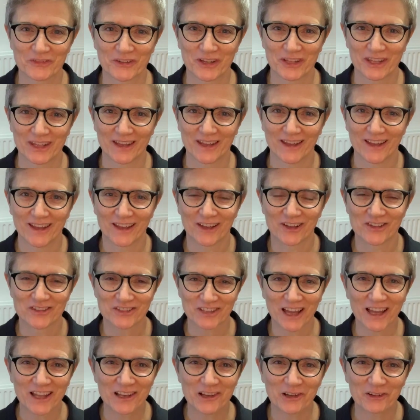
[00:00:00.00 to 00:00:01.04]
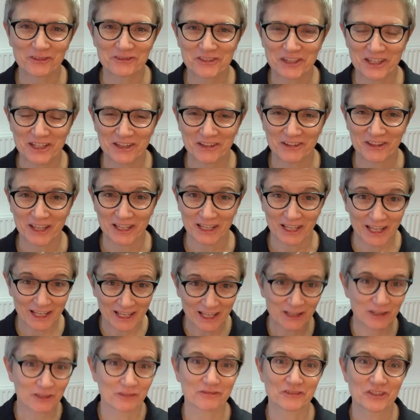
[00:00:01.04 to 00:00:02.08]
you, because I love to hear that and I
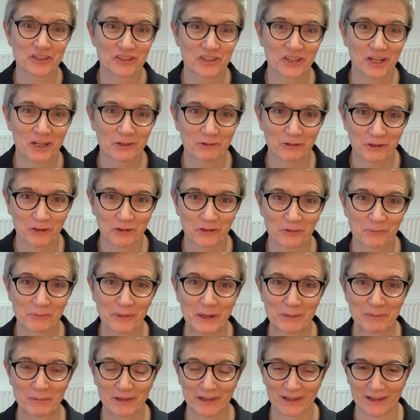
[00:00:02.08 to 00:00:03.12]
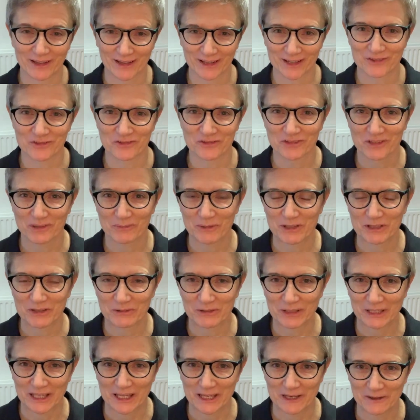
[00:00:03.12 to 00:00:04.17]
love to share it with other people, as you see me
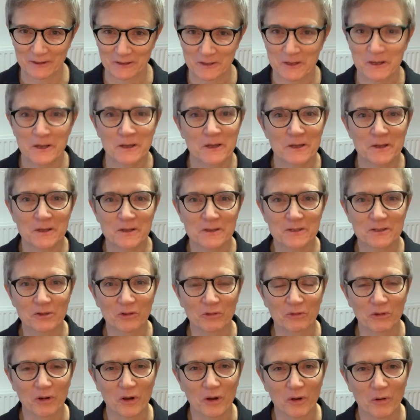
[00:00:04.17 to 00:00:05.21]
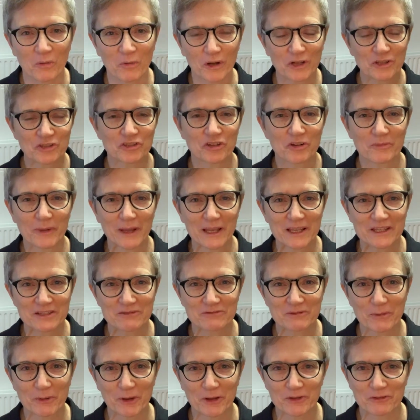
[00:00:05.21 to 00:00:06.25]
doing here. So, what's your best
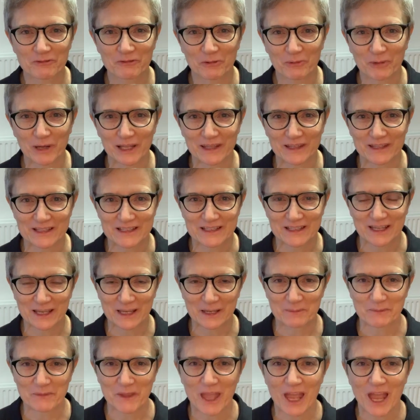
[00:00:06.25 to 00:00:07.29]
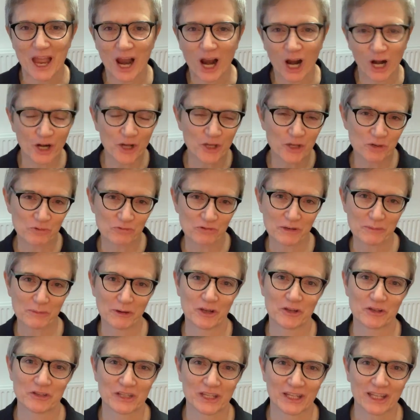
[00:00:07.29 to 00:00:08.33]
rebound for wellness time? Are you
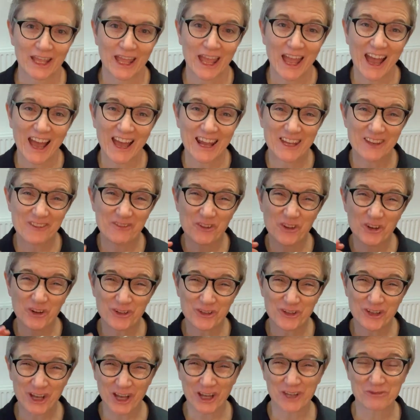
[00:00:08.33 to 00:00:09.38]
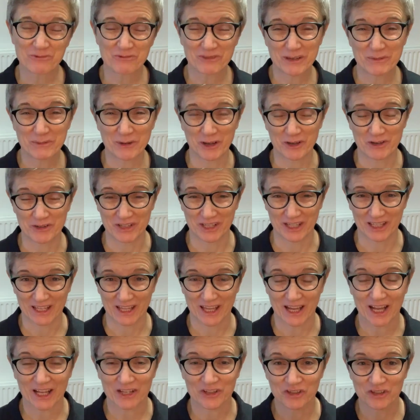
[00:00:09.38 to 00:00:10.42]
rebounding? And if you're not rebounding
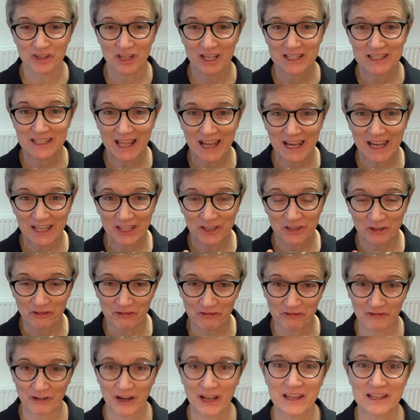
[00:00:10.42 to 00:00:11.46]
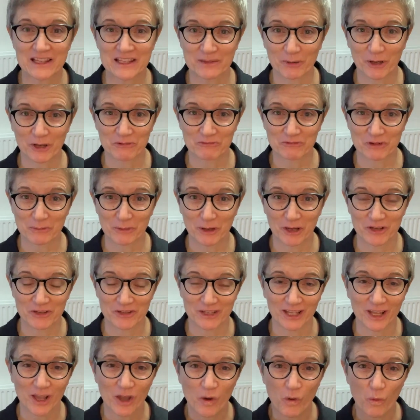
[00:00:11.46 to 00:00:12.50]
and you're not telling your friends about
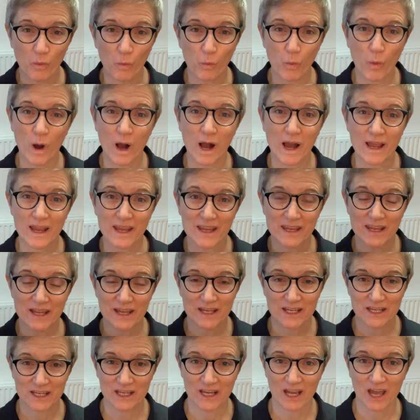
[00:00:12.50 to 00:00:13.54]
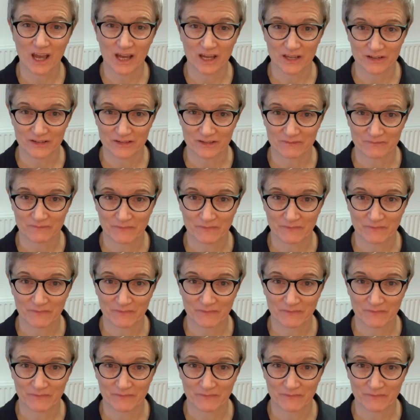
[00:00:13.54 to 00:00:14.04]
rebounding, why not?